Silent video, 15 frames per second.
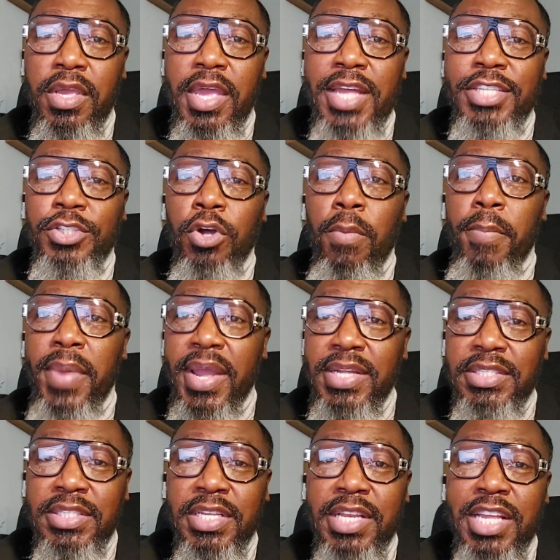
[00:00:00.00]
It's
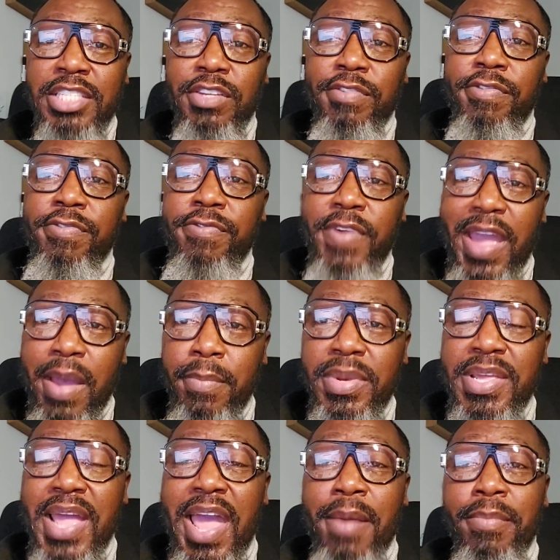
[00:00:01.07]
amazing. It's a
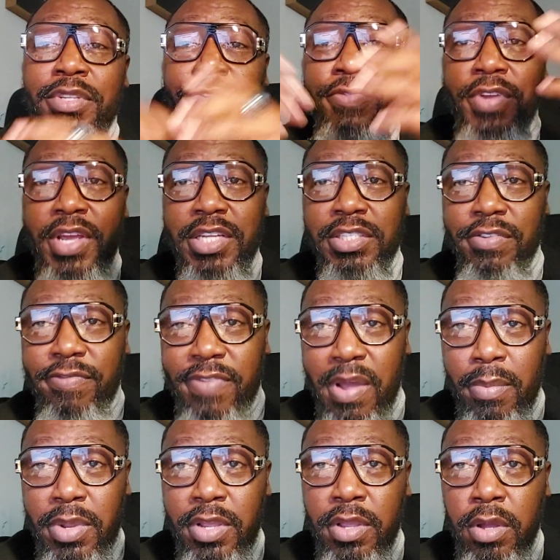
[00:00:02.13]
family atmosphere. It's a
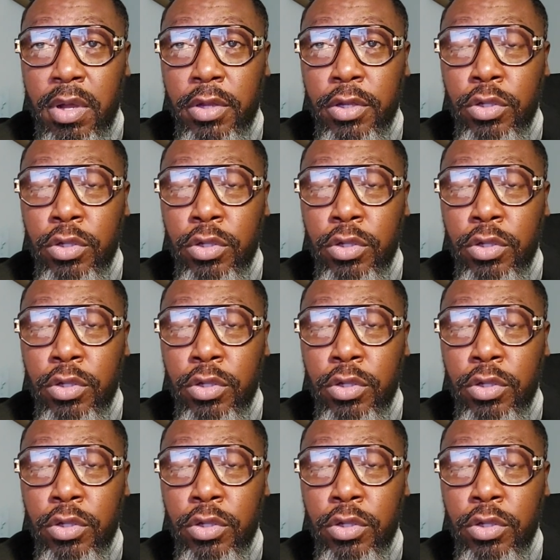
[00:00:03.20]
family,